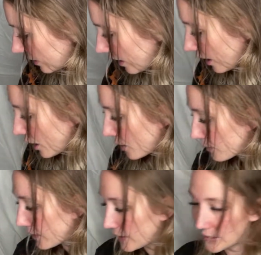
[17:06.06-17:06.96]

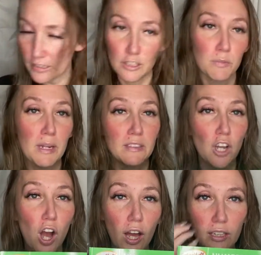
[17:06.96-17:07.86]
the Teach My
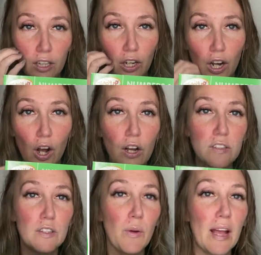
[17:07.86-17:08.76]
Toddler
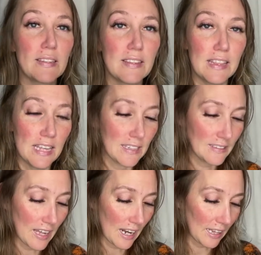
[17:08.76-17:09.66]
also has this,
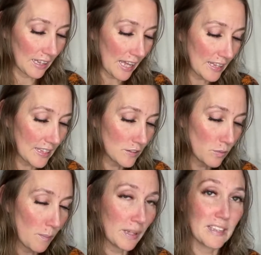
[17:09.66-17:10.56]
and I like this
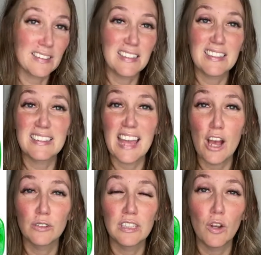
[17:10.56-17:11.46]
one because this is
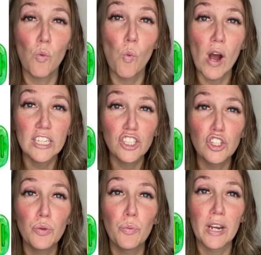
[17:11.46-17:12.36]
counting 1
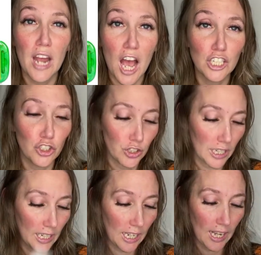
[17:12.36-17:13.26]
to
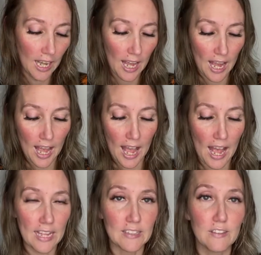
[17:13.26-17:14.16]
100.
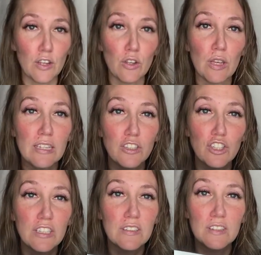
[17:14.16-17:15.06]
And so it's
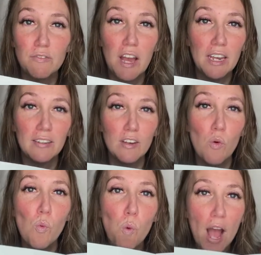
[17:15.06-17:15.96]
just fun.
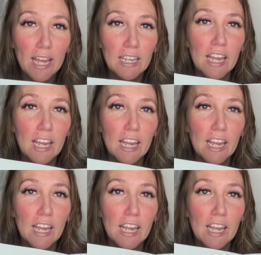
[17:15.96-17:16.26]
1,